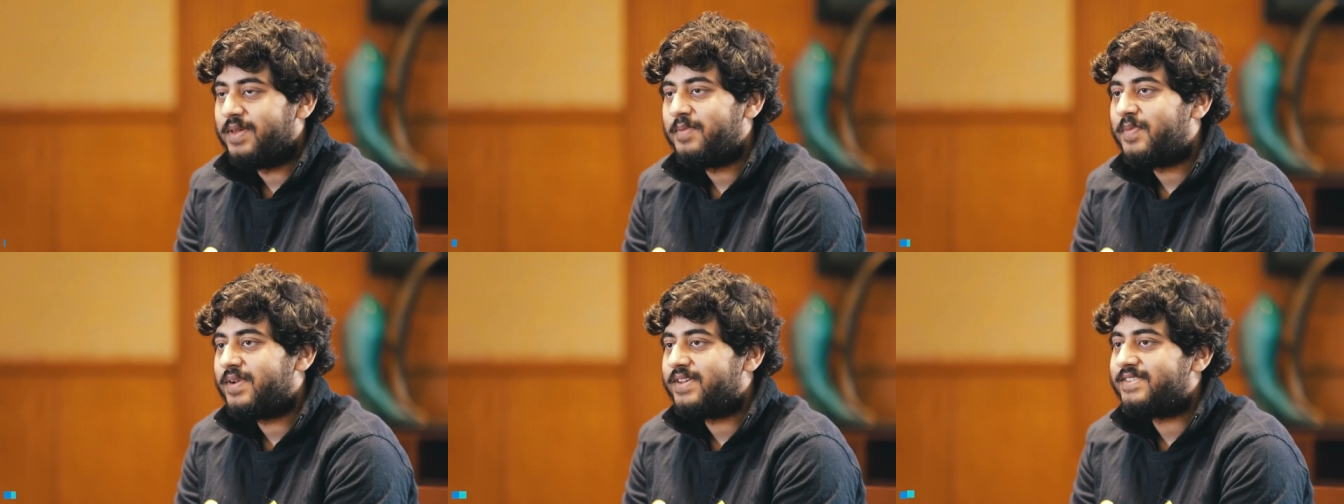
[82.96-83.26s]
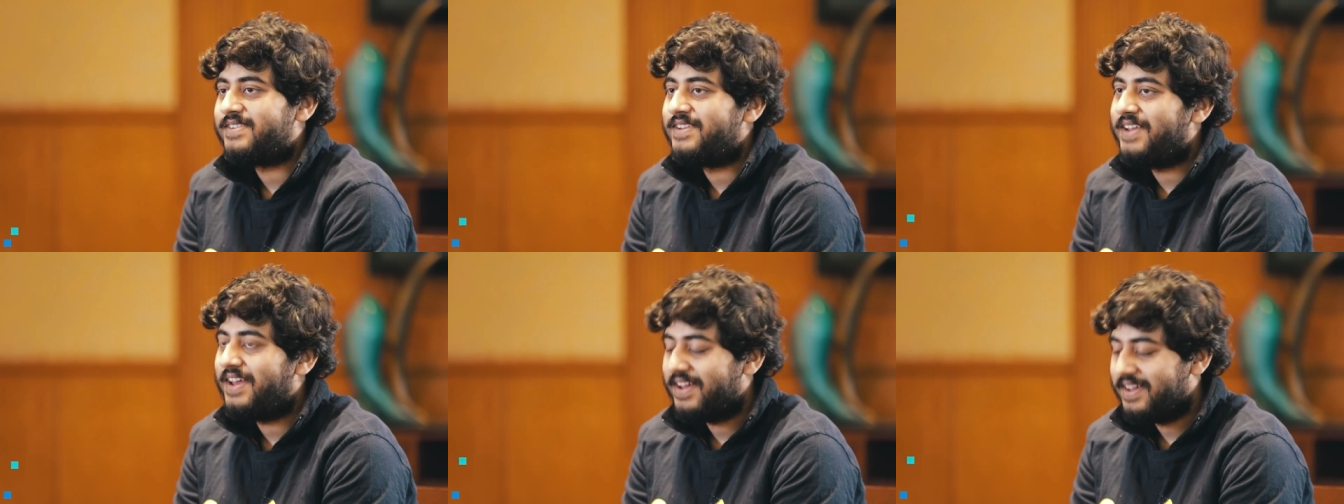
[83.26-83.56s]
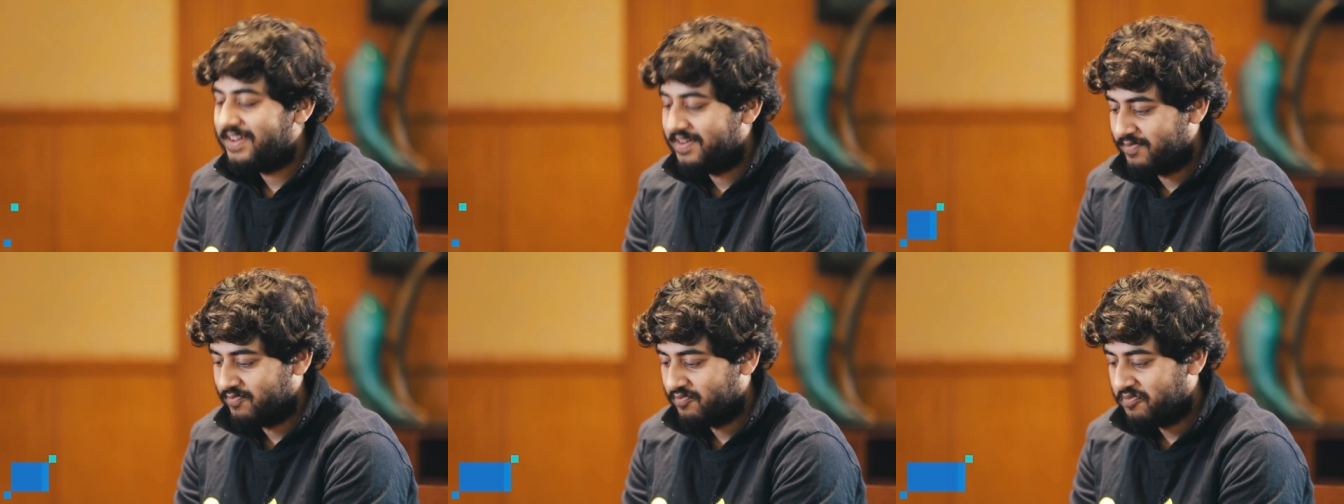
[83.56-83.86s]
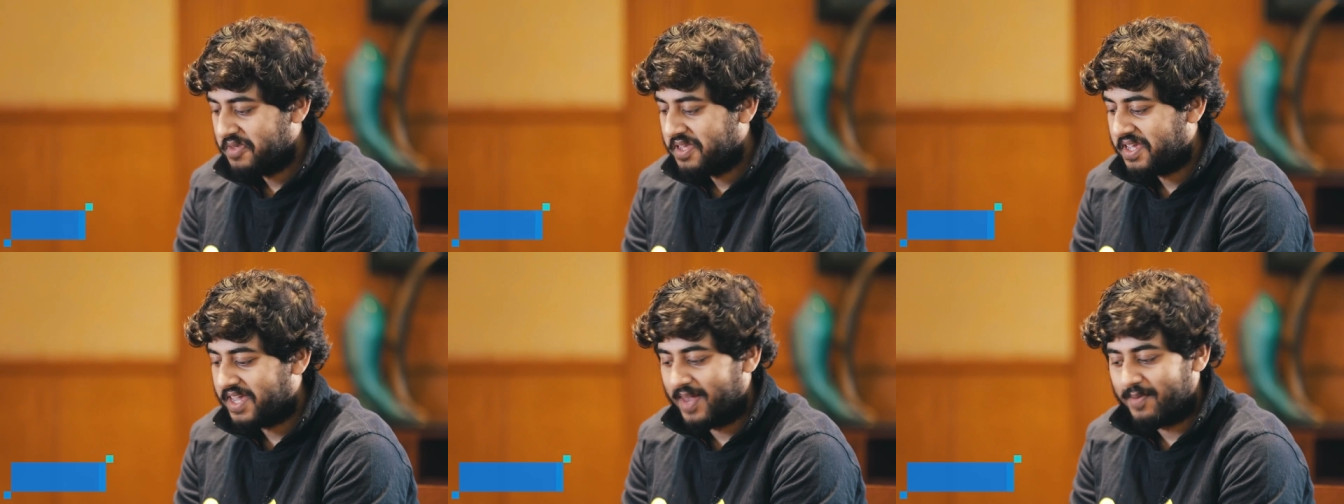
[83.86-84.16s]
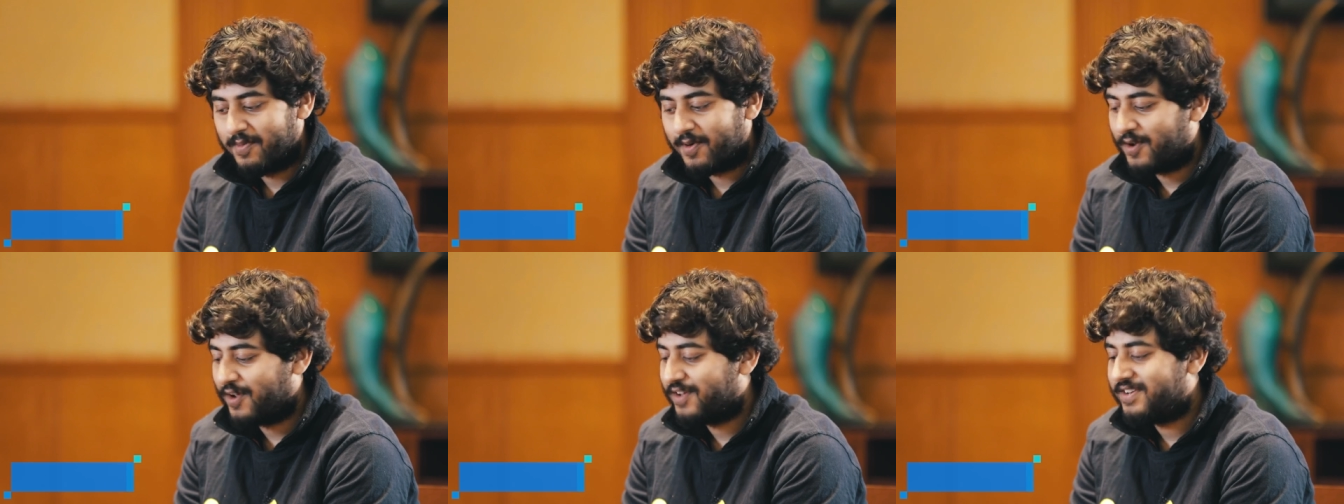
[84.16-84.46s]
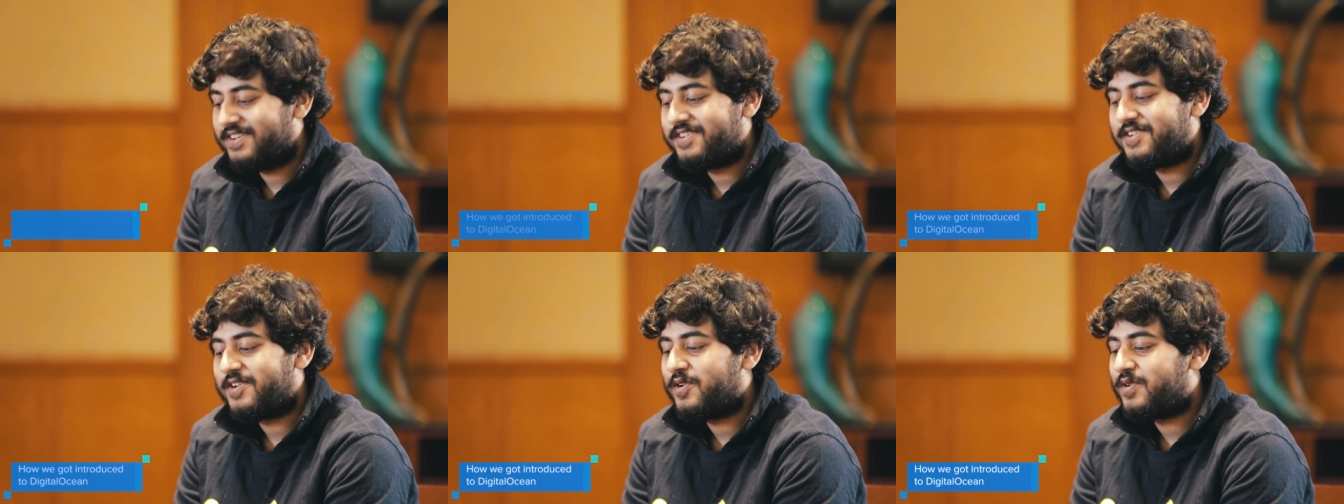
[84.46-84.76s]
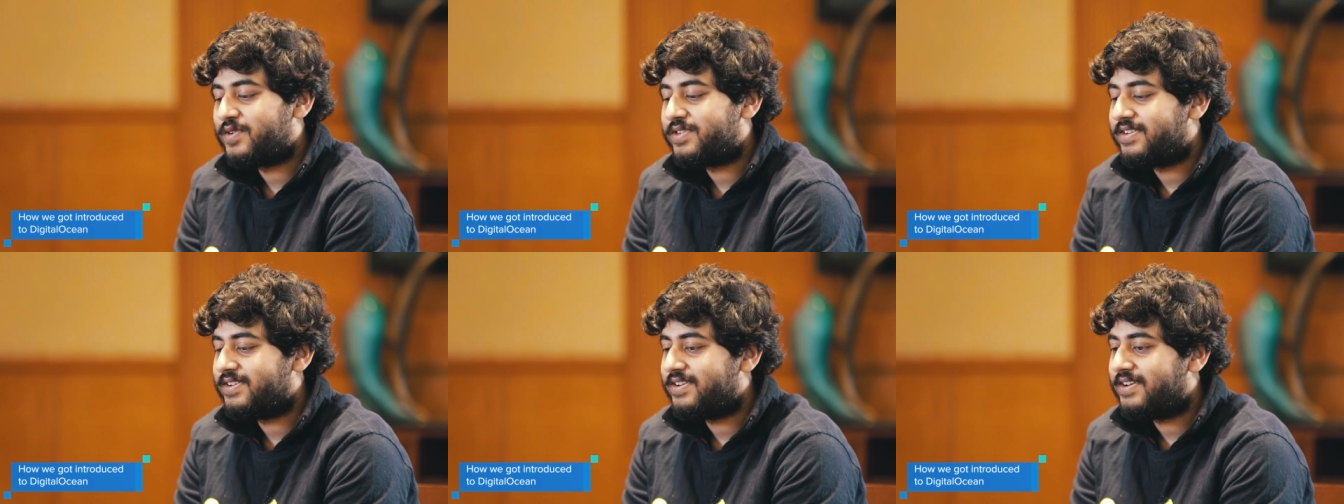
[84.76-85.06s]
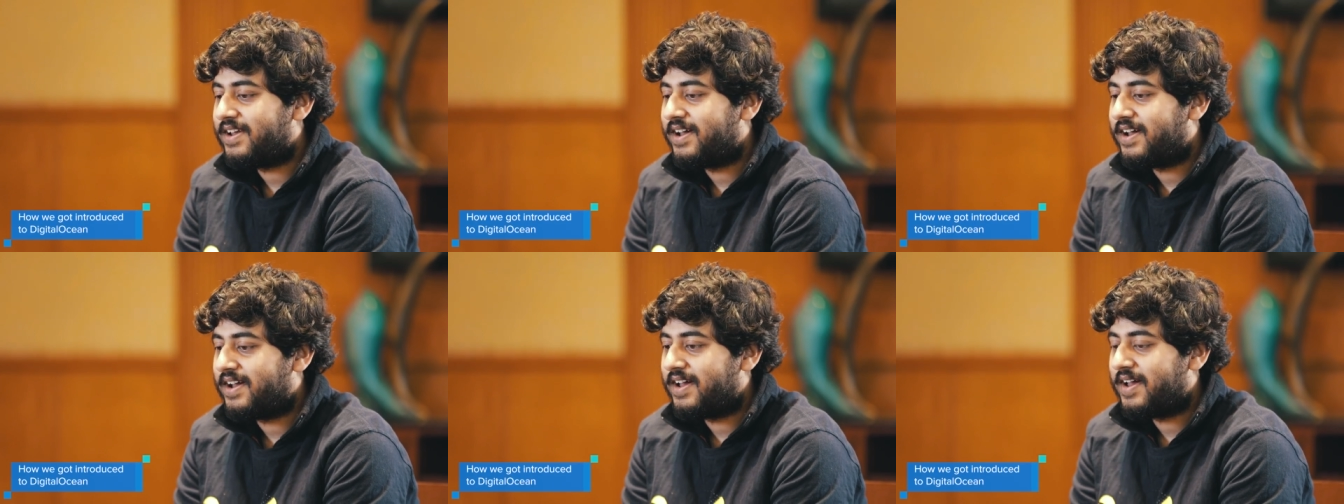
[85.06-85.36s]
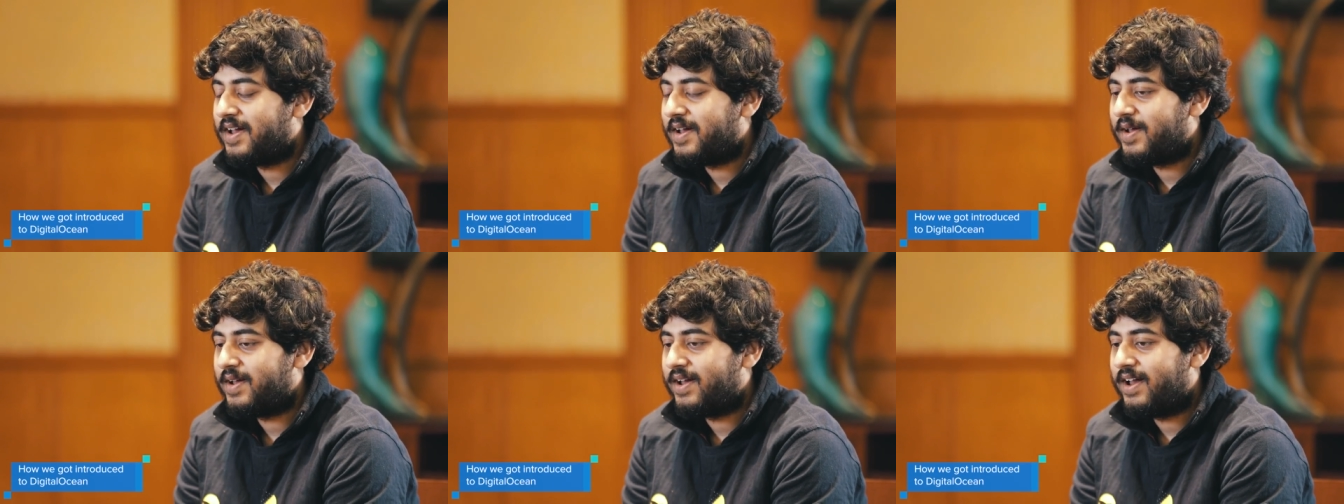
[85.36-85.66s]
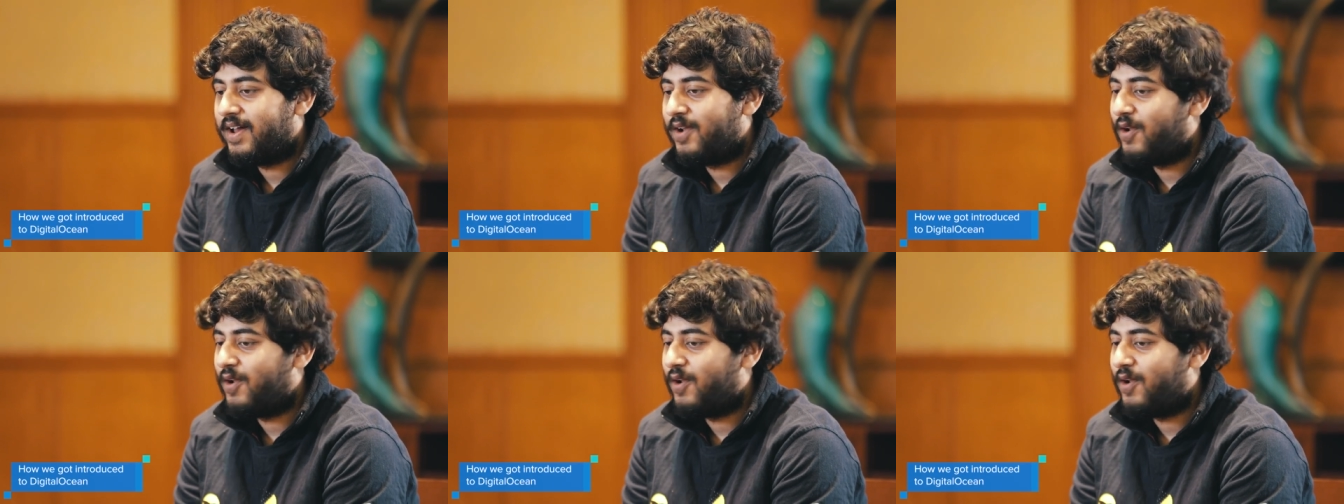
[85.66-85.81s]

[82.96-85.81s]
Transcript: Me personally, I came across DigitalOcean uh,